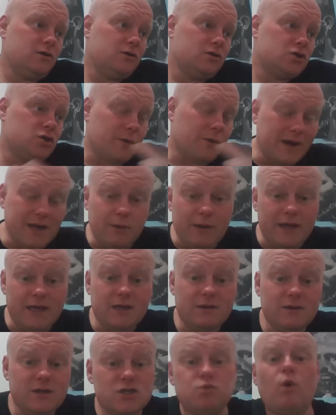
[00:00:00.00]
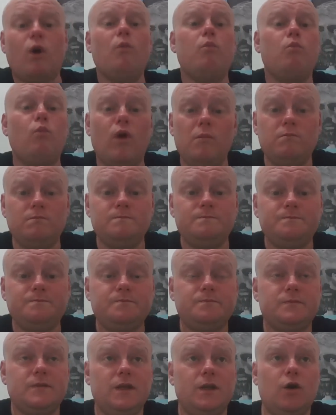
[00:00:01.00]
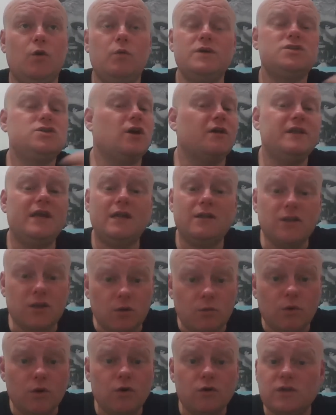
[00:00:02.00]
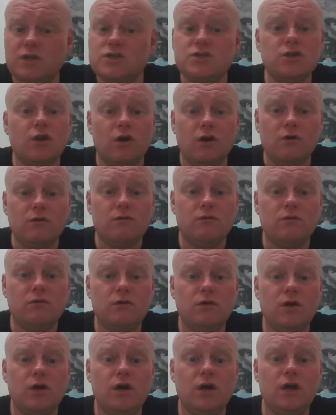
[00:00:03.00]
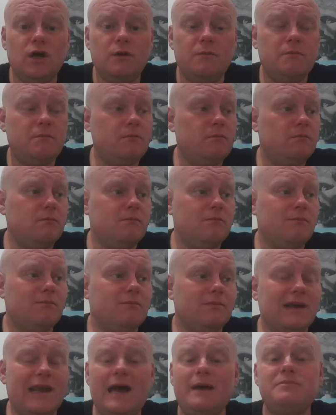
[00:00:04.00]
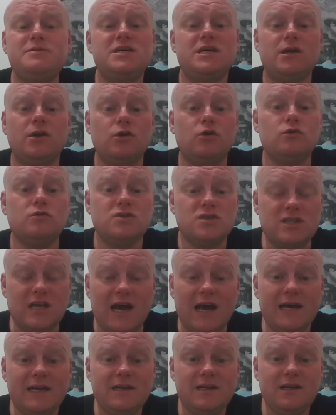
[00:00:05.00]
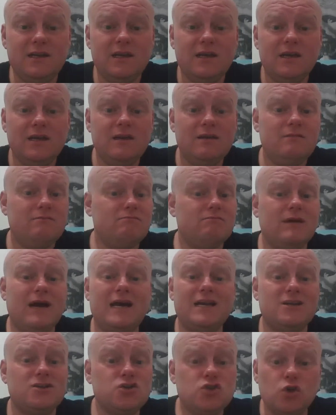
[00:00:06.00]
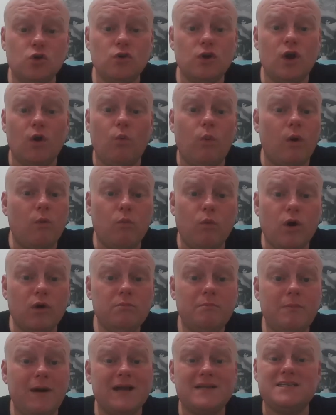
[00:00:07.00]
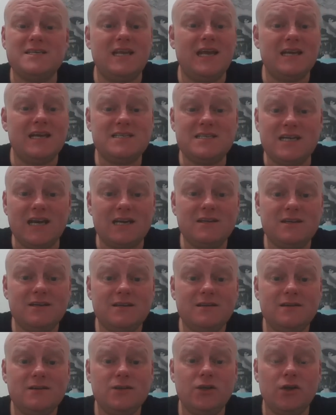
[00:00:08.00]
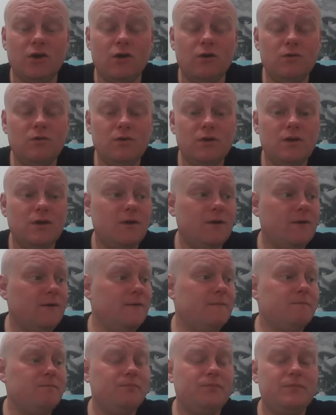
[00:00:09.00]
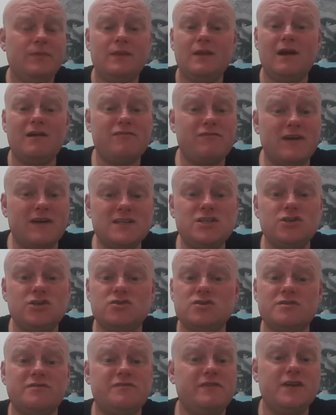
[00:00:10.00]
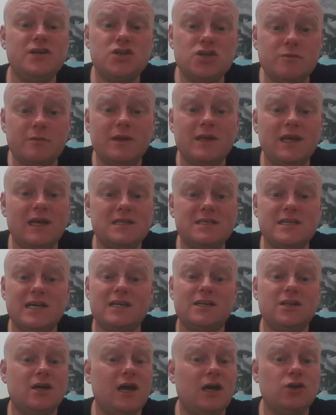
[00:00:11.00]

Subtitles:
So anyway, it's 1-1. You know, it's not the end of the world. It's not. Leipzig are a good side. I'd have took a 1-1 back to the Etihad, you know. I fancy us to finish them at the Etihad.